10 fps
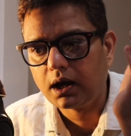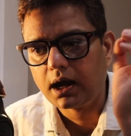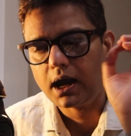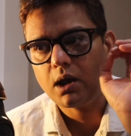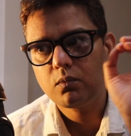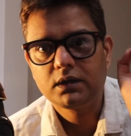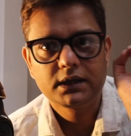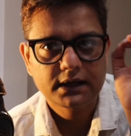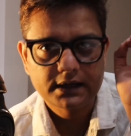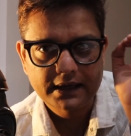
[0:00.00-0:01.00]
I
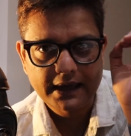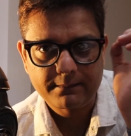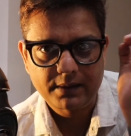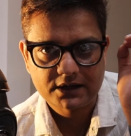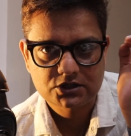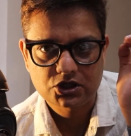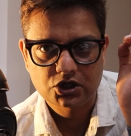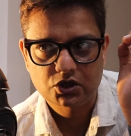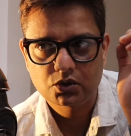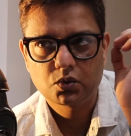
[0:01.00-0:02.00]
will get back to
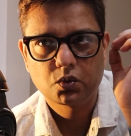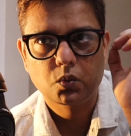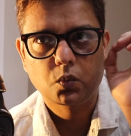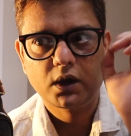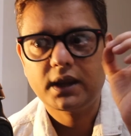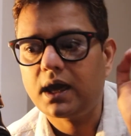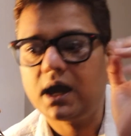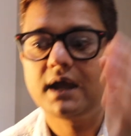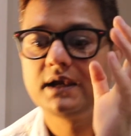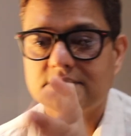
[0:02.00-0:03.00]
you when
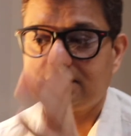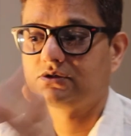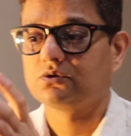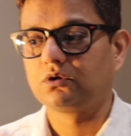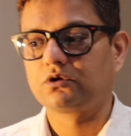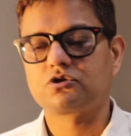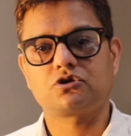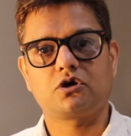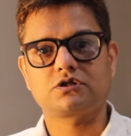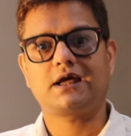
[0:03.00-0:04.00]
I listen to all those
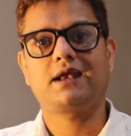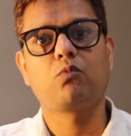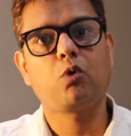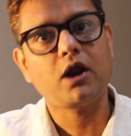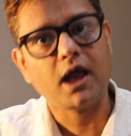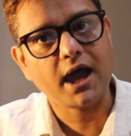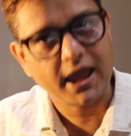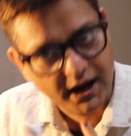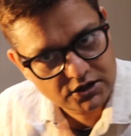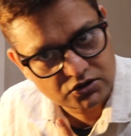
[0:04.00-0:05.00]
songs and what I
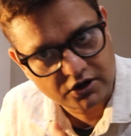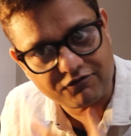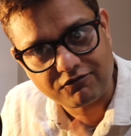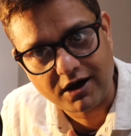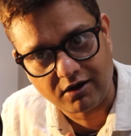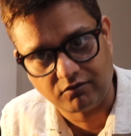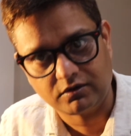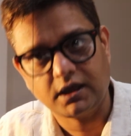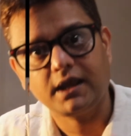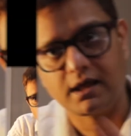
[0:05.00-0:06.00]
actually found,
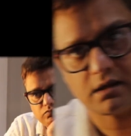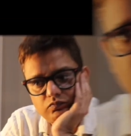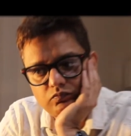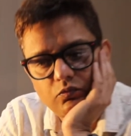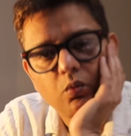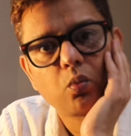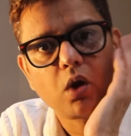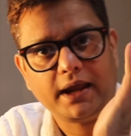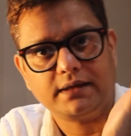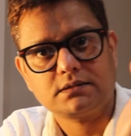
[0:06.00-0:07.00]
and I'll let you know.
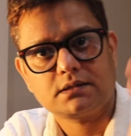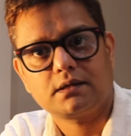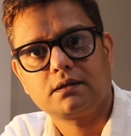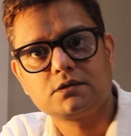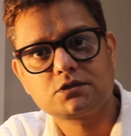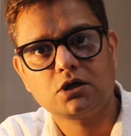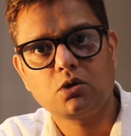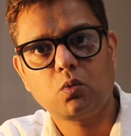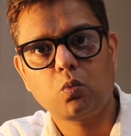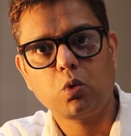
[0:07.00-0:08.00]
Right,
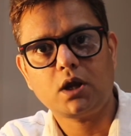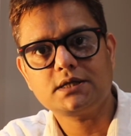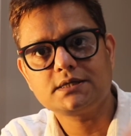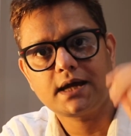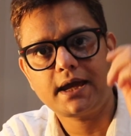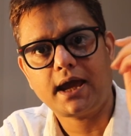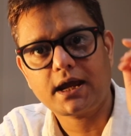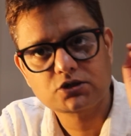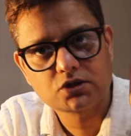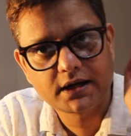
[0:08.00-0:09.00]
so what did I
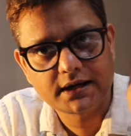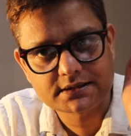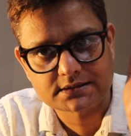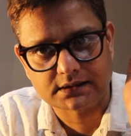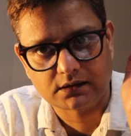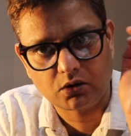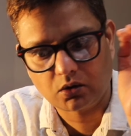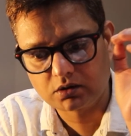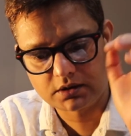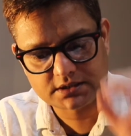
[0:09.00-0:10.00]
actually listen
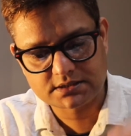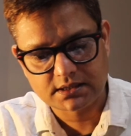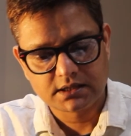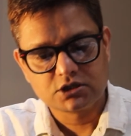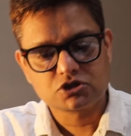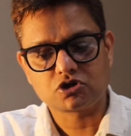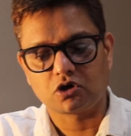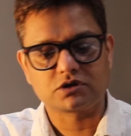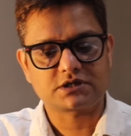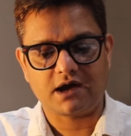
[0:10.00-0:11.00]
on these
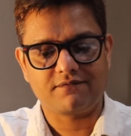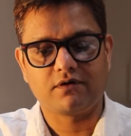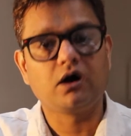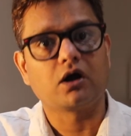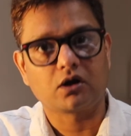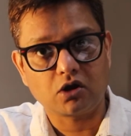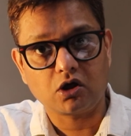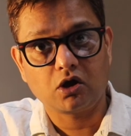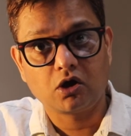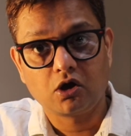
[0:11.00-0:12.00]
songs I've heard
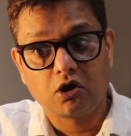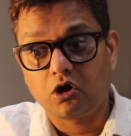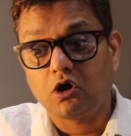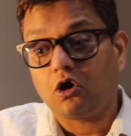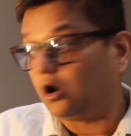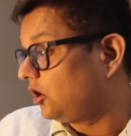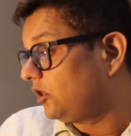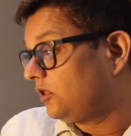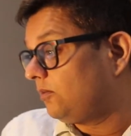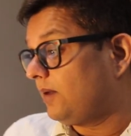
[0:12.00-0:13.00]

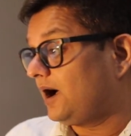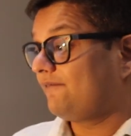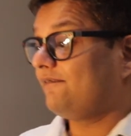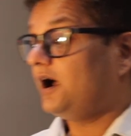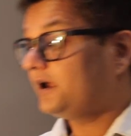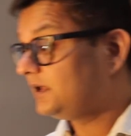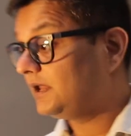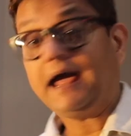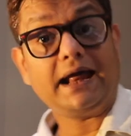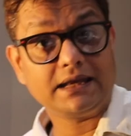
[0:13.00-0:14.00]
on my
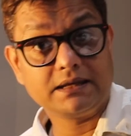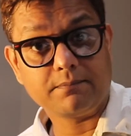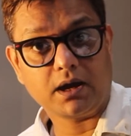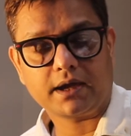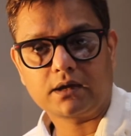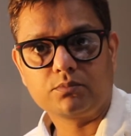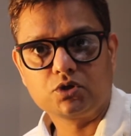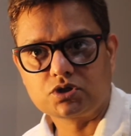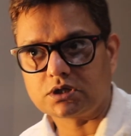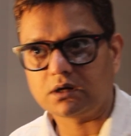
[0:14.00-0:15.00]
vinyl and my
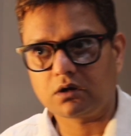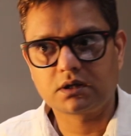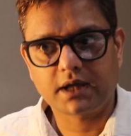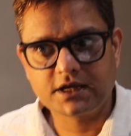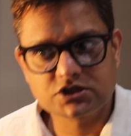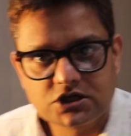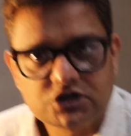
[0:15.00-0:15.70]
computer on the HD